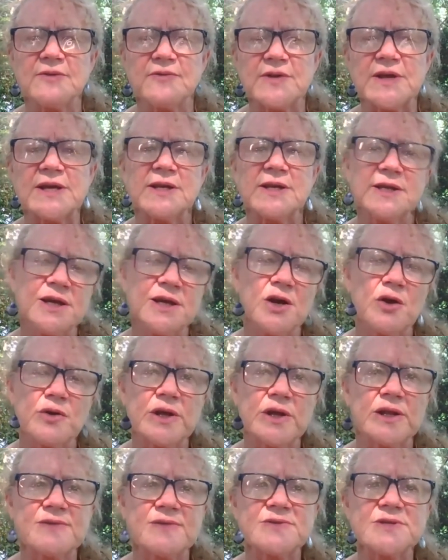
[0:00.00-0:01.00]
that you know
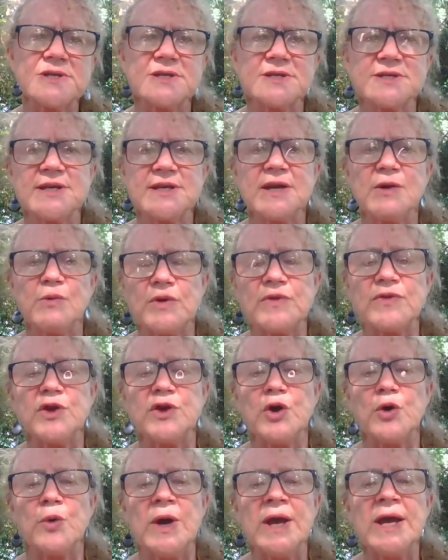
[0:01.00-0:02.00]
that lives in the city with
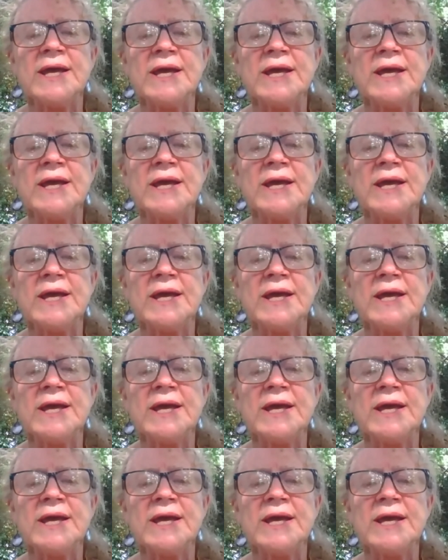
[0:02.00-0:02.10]
you